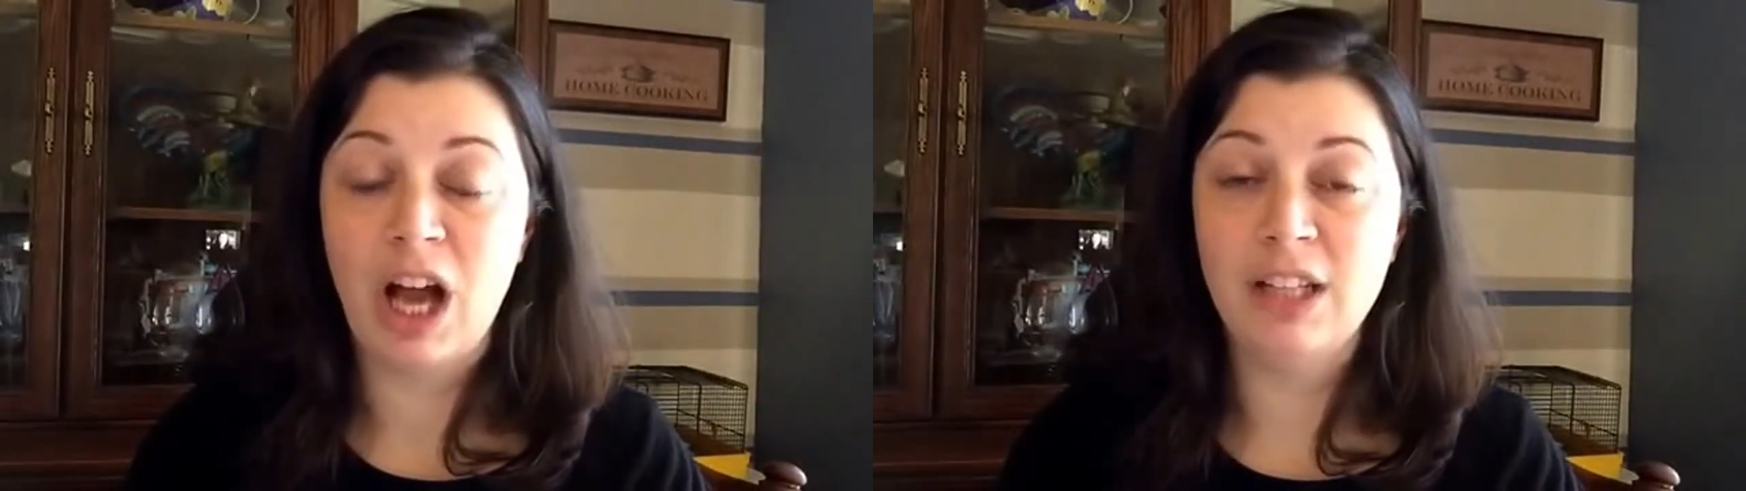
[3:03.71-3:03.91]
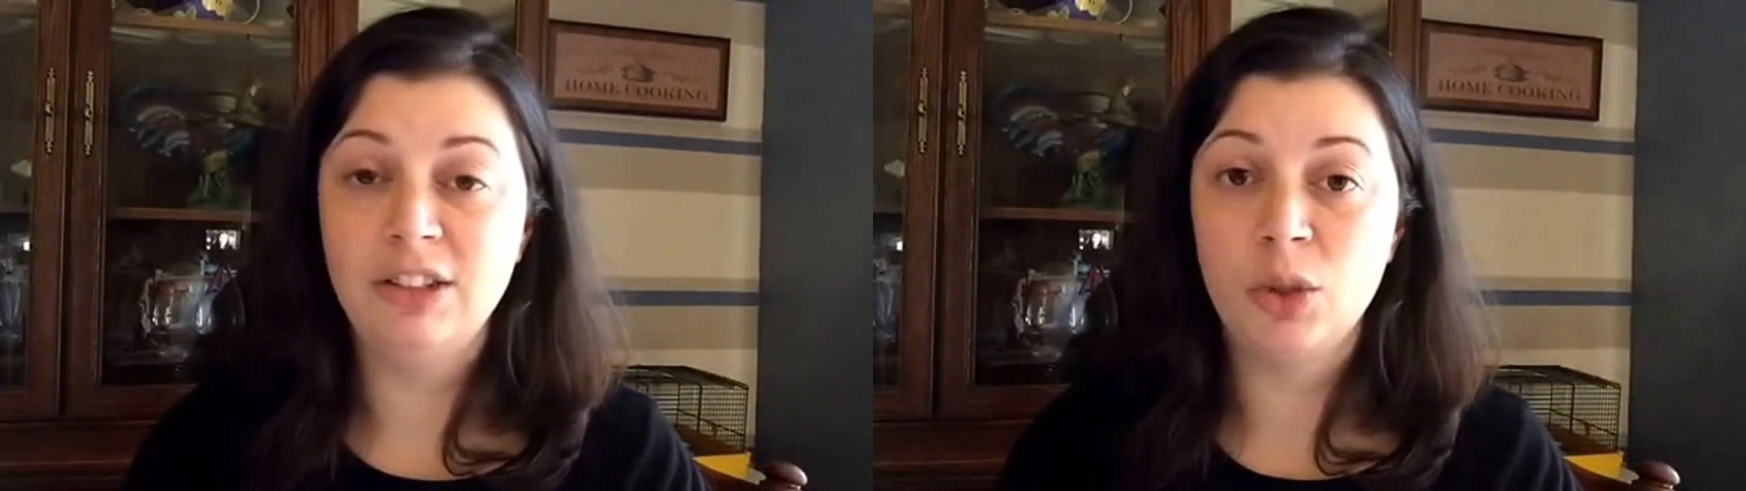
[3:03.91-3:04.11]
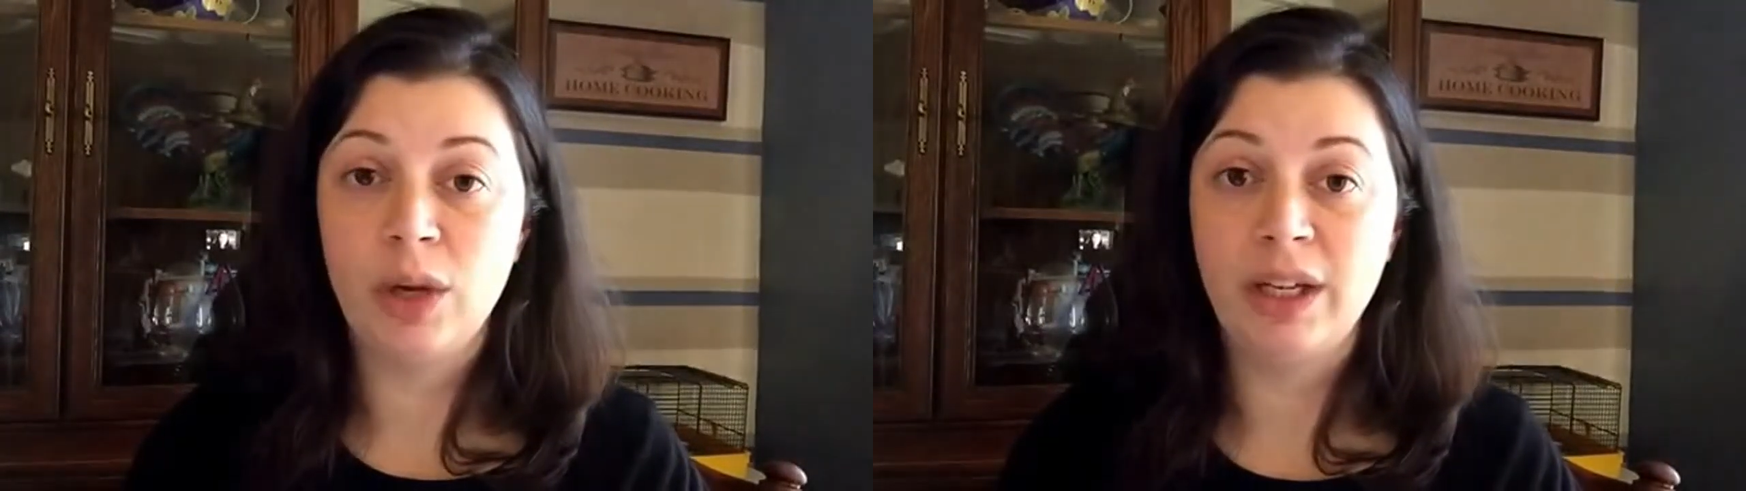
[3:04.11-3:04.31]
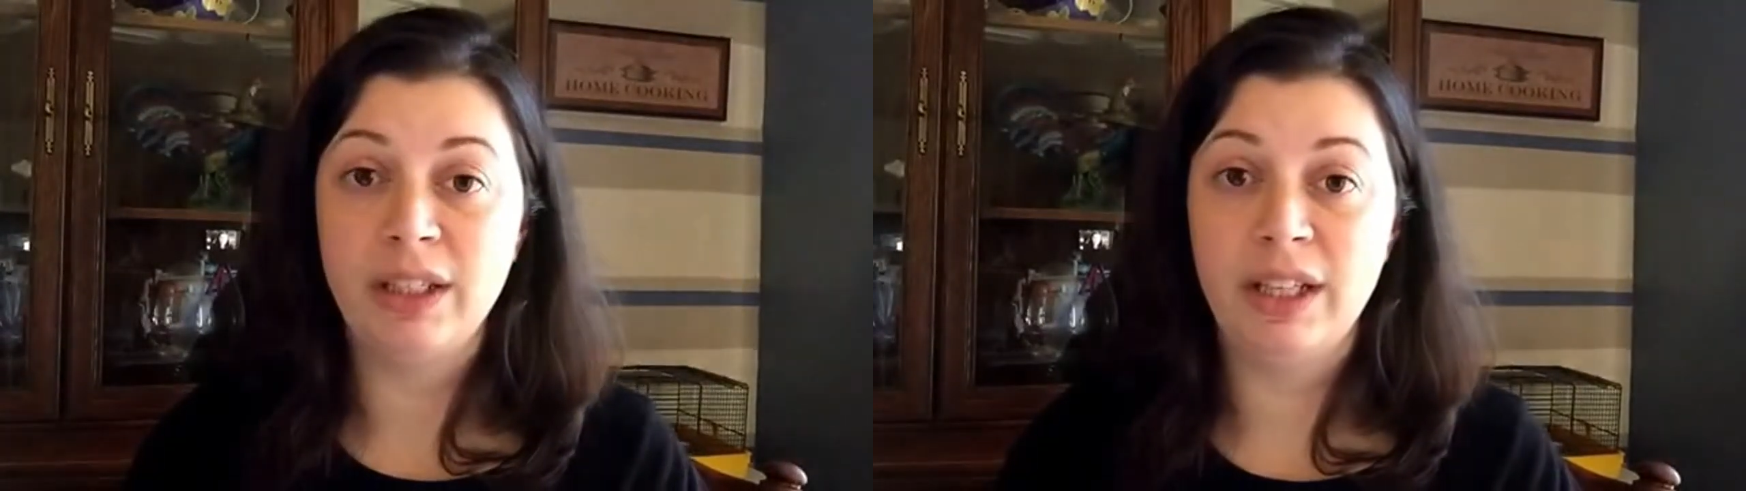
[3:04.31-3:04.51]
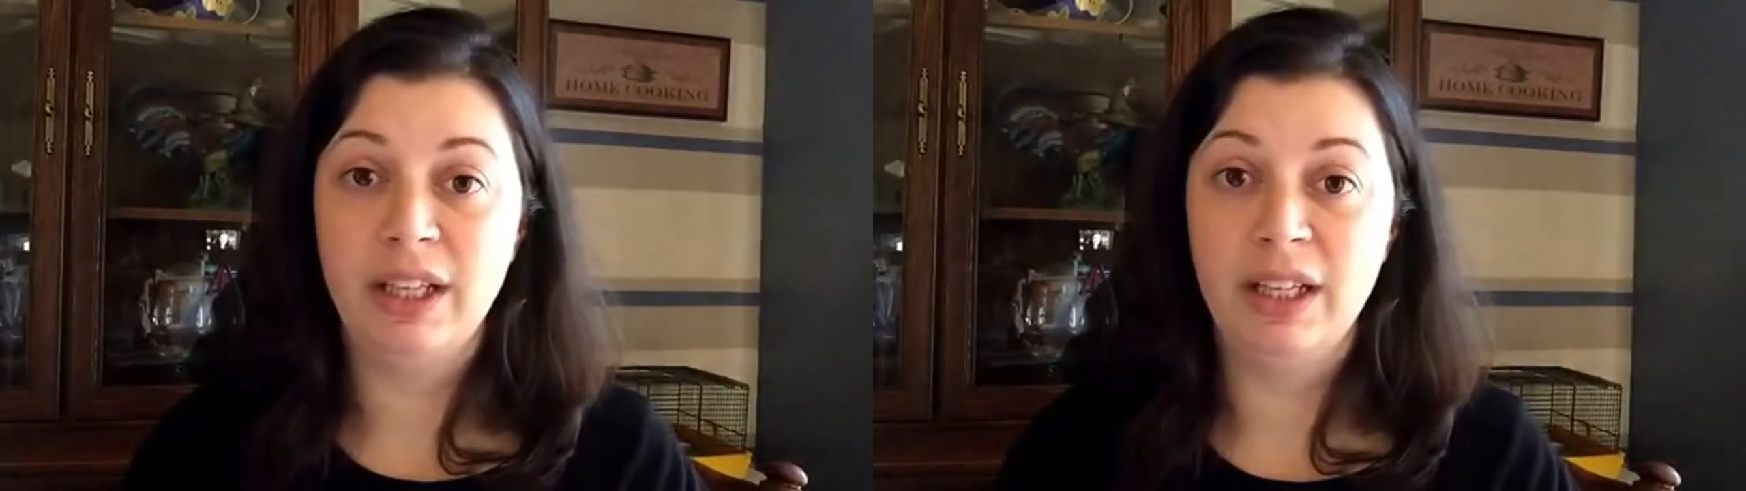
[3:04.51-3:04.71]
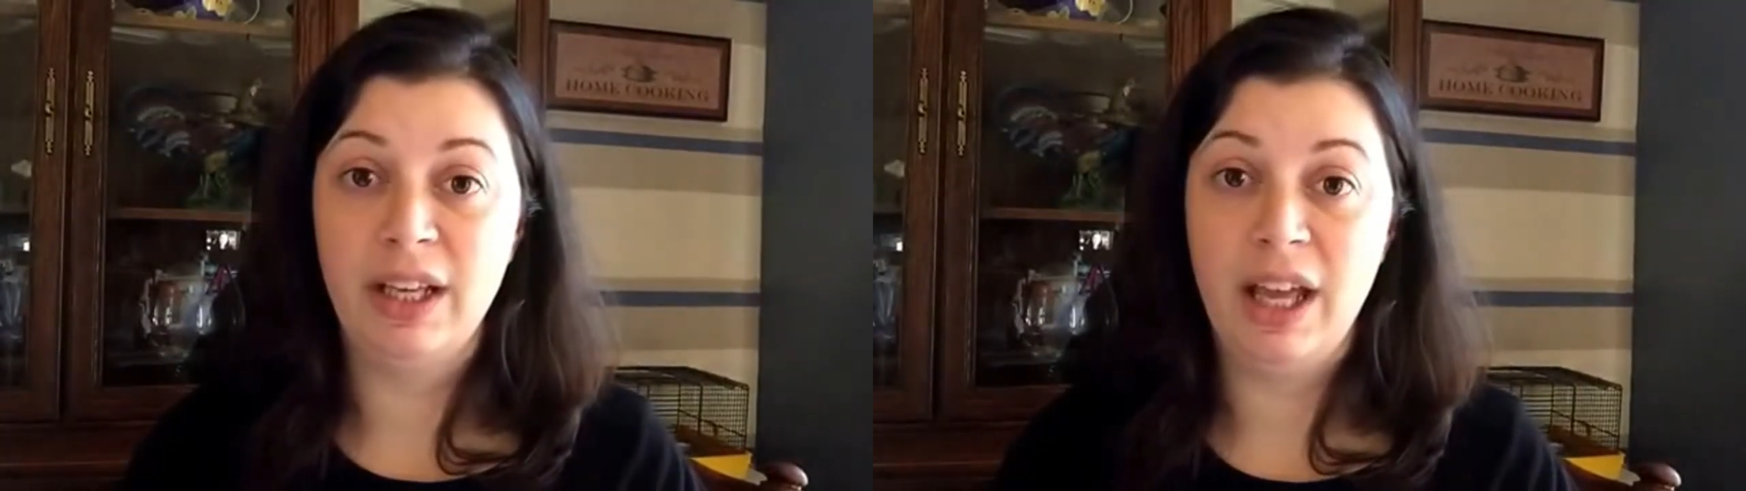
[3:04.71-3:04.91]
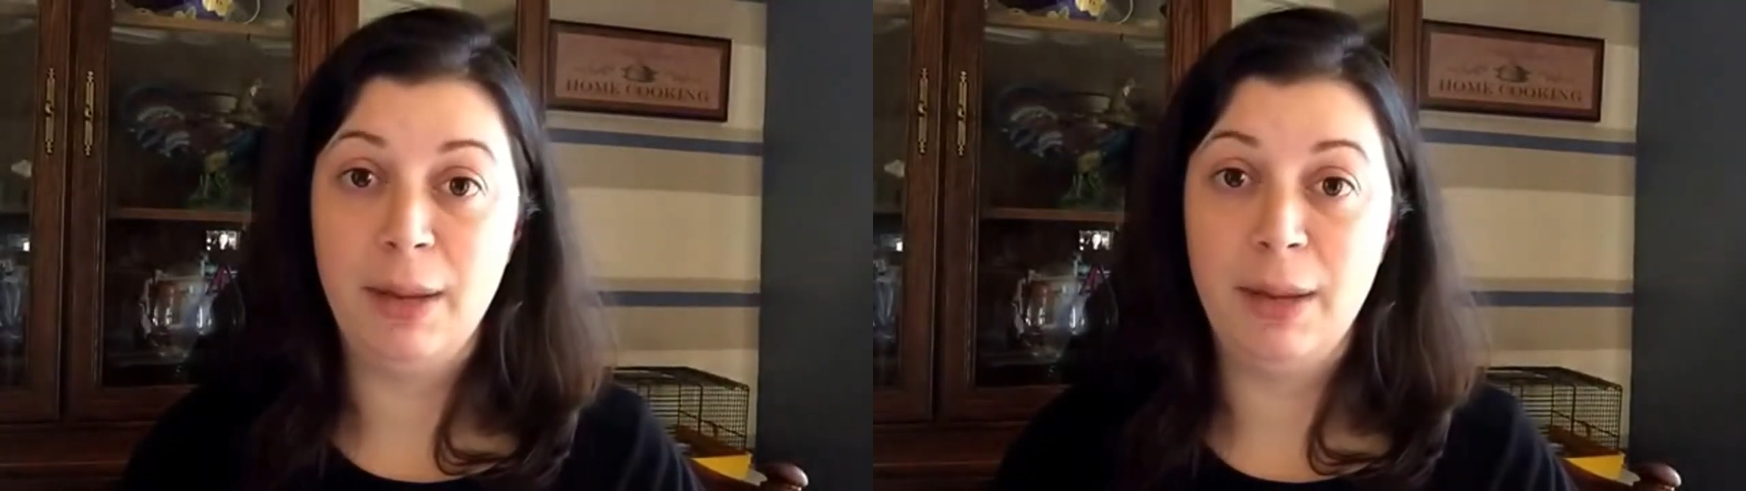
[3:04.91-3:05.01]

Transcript: I joined in